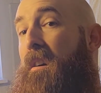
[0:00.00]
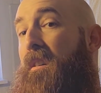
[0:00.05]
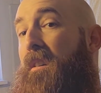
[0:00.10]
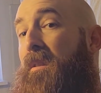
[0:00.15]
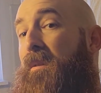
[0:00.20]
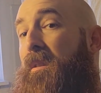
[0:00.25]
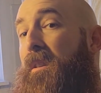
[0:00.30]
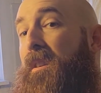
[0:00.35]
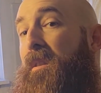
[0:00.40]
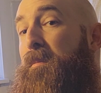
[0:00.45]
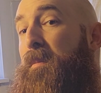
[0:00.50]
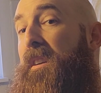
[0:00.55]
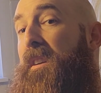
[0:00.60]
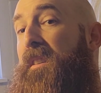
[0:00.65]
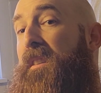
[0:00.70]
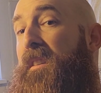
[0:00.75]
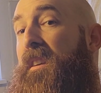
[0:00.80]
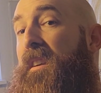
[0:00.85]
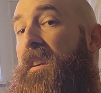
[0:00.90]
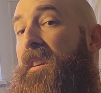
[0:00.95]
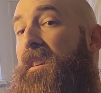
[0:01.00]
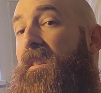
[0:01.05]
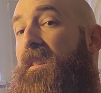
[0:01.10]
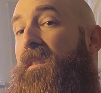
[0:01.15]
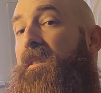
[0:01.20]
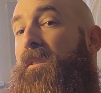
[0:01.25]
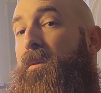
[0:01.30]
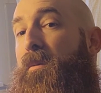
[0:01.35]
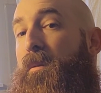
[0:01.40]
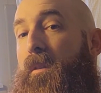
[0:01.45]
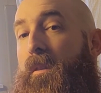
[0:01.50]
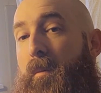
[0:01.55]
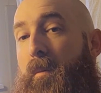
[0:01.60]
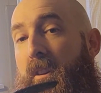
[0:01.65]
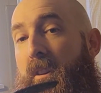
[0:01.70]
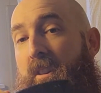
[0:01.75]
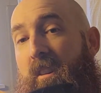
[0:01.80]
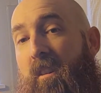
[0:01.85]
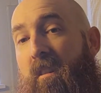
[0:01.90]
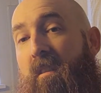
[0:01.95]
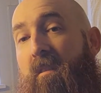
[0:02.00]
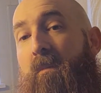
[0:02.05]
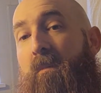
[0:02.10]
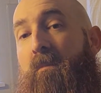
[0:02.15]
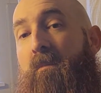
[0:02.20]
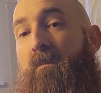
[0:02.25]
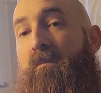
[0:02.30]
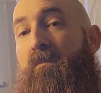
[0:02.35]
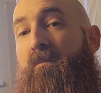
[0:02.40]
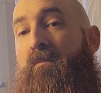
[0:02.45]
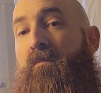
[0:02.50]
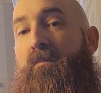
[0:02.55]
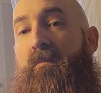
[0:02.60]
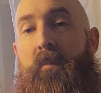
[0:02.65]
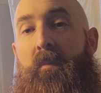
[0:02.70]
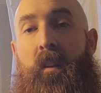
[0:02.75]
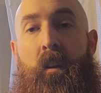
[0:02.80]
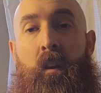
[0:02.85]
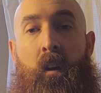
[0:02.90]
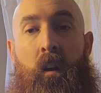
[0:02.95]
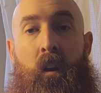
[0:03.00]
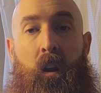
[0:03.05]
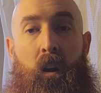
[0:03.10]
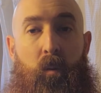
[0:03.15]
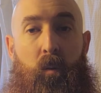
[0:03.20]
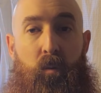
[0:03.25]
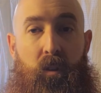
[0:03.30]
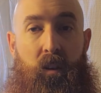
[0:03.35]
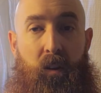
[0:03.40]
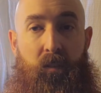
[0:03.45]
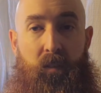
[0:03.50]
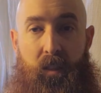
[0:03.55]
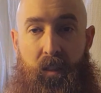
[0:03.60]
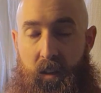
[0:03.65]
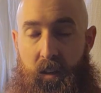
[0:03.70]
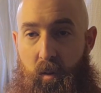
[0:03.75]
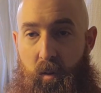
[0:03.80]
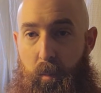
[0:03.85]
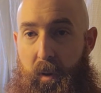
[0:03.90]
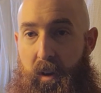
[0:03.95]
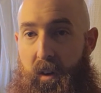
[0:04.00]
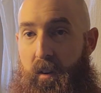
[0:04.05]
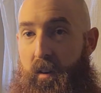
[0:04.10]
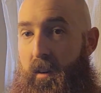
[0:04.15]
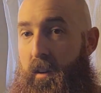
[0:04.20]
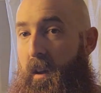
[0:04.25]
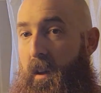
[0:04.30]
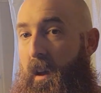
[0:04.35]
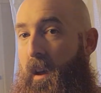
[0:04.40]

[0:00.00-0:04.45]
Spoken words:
as well as pressing that in towards my chin. Now, when you have a thicker beard,